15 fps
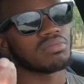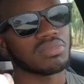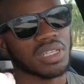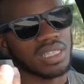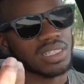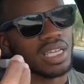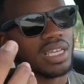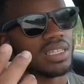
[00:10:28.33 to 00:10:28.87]

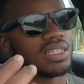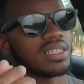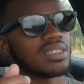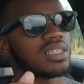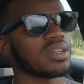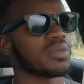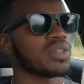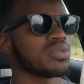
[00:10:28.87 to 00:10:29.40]

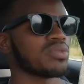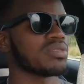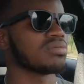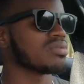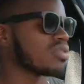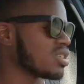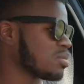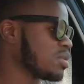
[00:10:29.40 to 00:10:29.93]
acceleration
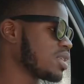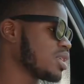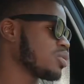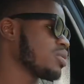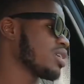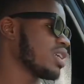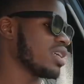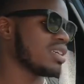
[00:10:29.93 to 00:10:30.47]
run just because
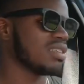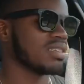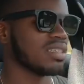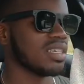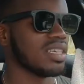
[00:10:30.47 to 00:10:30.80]
we can.